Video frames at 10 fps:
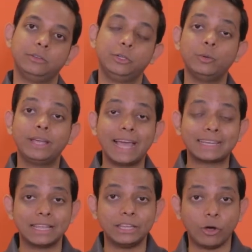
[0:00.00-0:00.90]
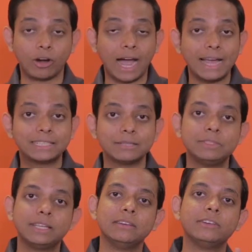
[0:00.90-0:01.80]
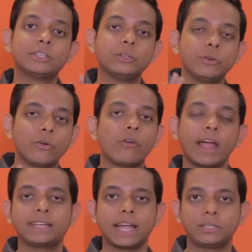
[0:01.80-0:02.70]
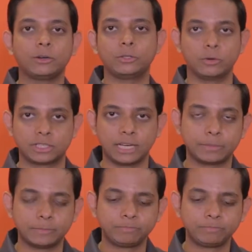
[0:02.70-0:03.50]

You get your item delivered to you right at your doorstep.